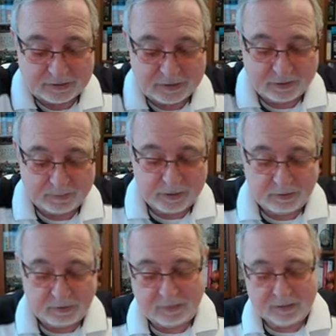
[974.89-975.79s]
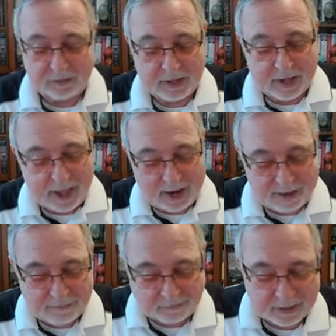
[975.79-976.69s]
and it's a secret's being revealed.
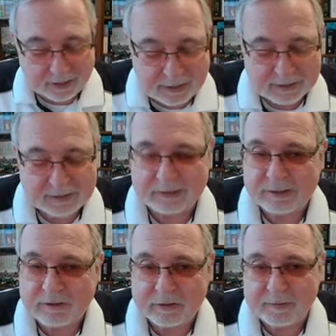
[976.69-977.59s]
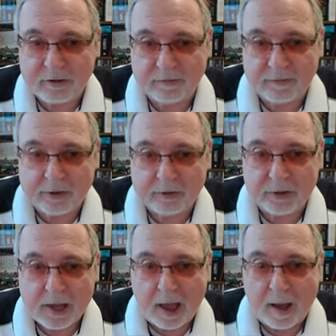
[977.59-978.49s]
And I have a feeling that it's a secret's being
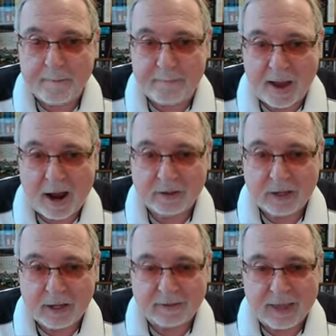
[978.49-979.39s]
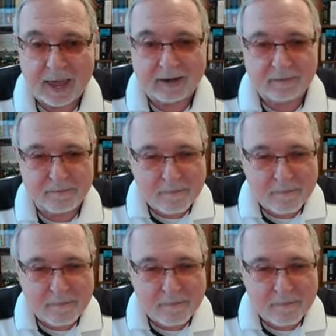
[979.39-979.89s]
revealed about that